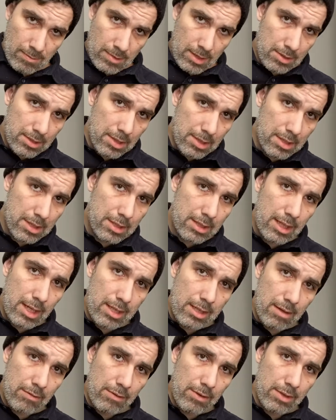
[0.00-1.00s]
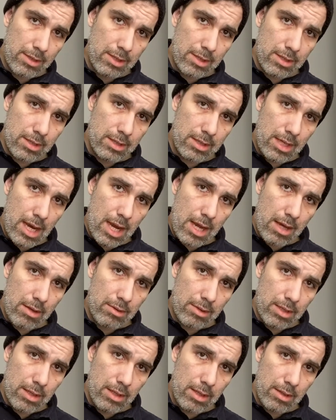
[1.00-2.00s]
there's a slight difference in
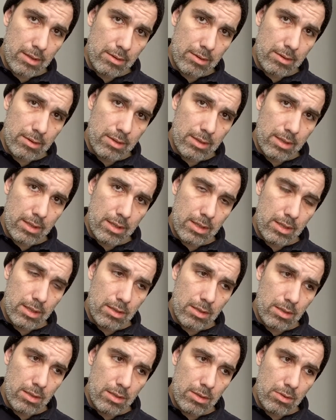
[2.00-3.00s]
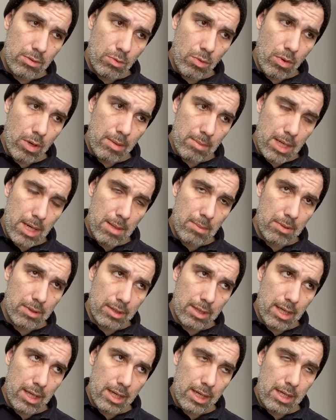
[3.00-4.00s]
sound there, and you want to be able to
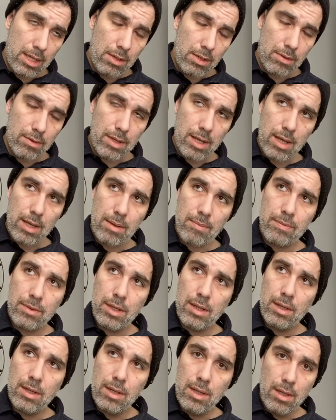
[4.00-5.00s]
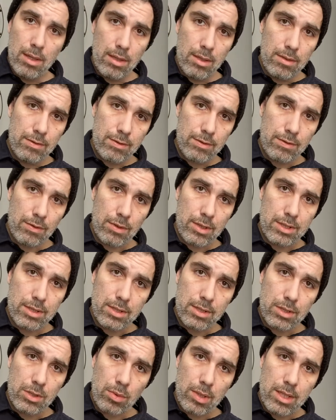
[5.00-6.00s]
kind of hear that. For
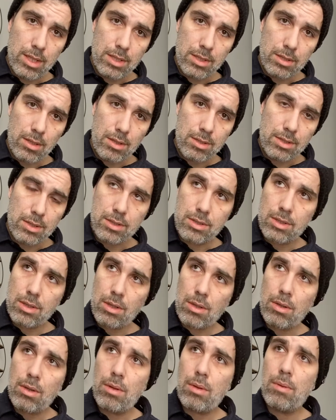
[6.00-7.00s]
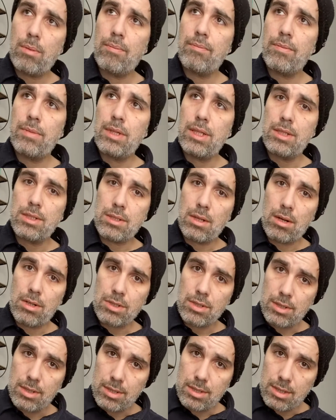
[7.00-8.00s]
instance, the way he starts the solo. He
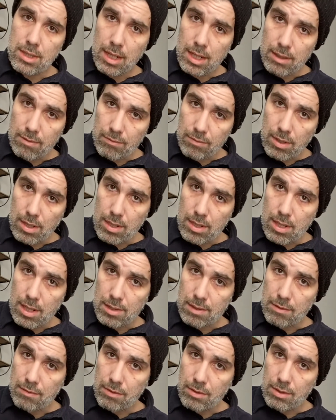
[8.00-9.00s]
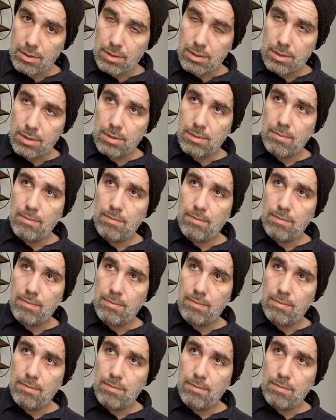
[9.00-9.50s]
starts on the 2nd fret, not the 1st.